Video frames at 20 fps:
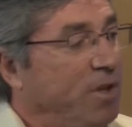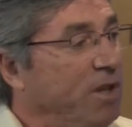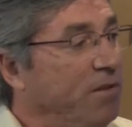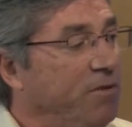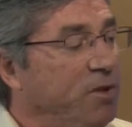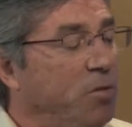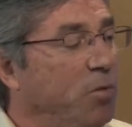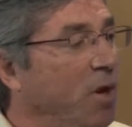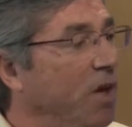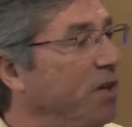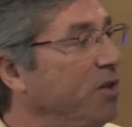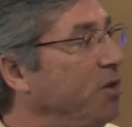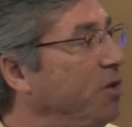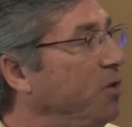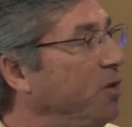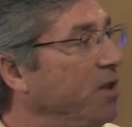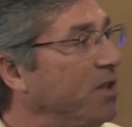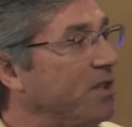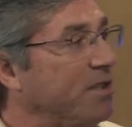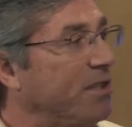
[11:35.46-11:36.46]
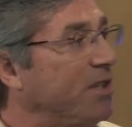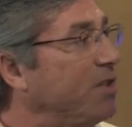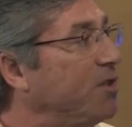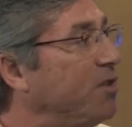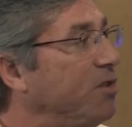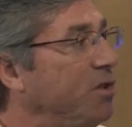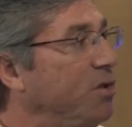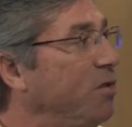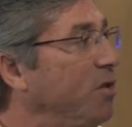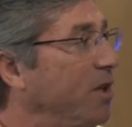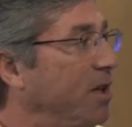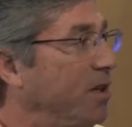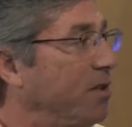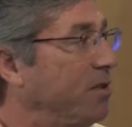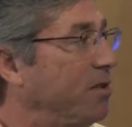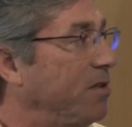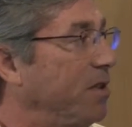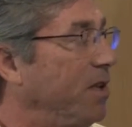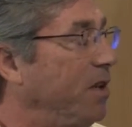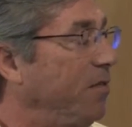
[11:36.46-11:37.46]
if you want to do this, let's do
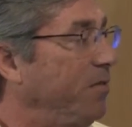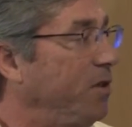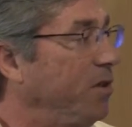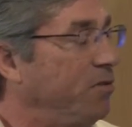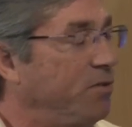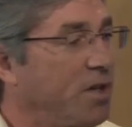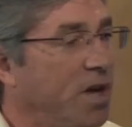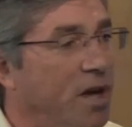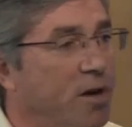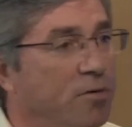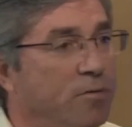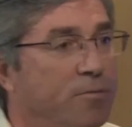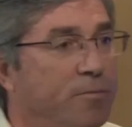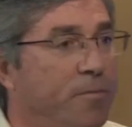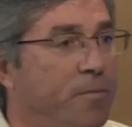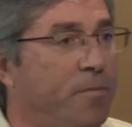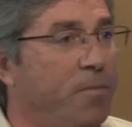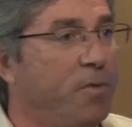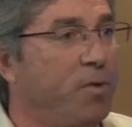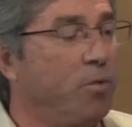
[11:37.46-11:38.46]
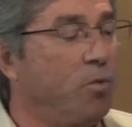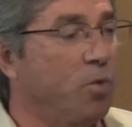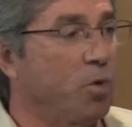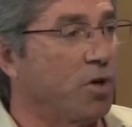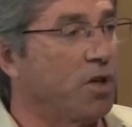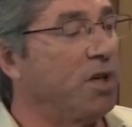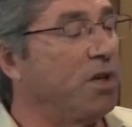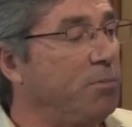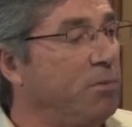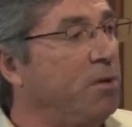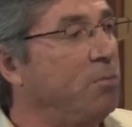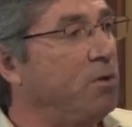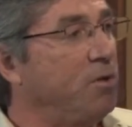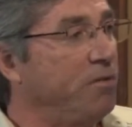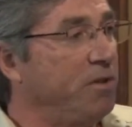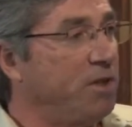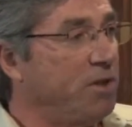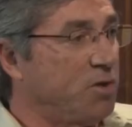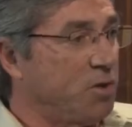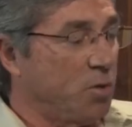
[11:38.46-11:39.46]
this. If you don't, we're going to be
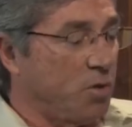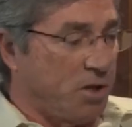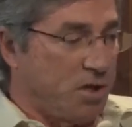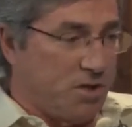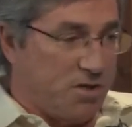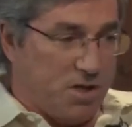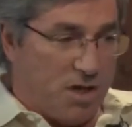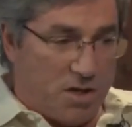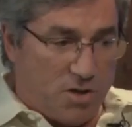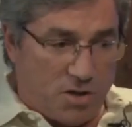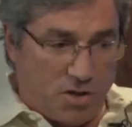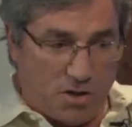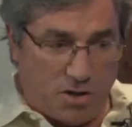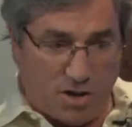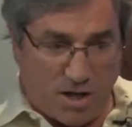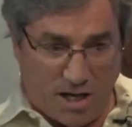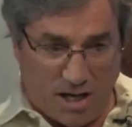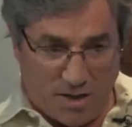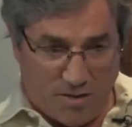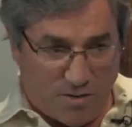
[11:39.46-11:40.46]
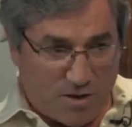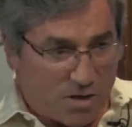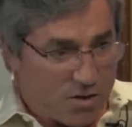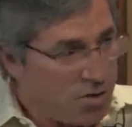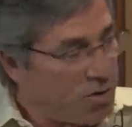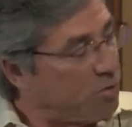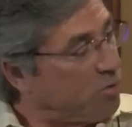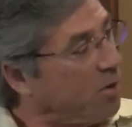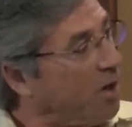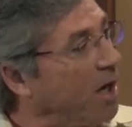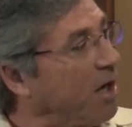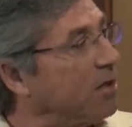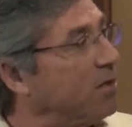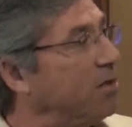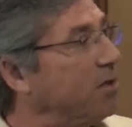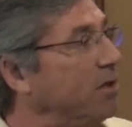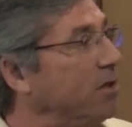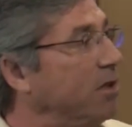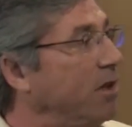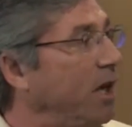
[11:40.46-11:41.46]
moving this organization in this
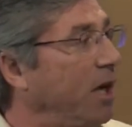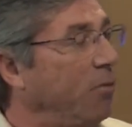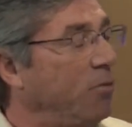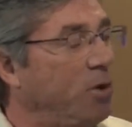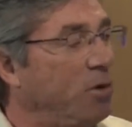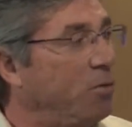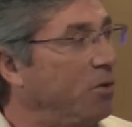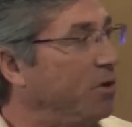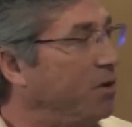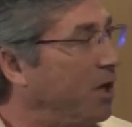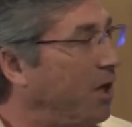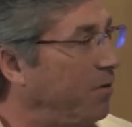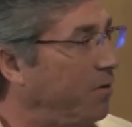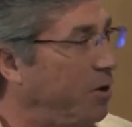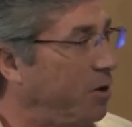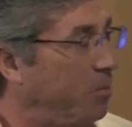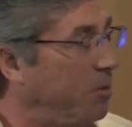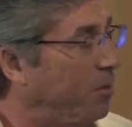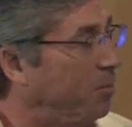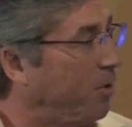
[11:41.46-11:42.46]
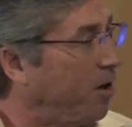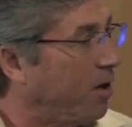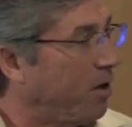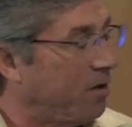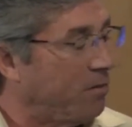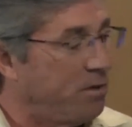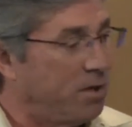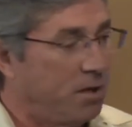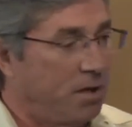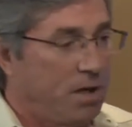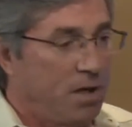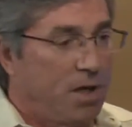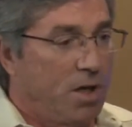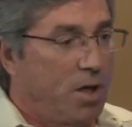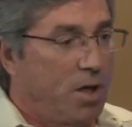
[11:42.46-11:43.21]
direction, and we would love you to be part of it.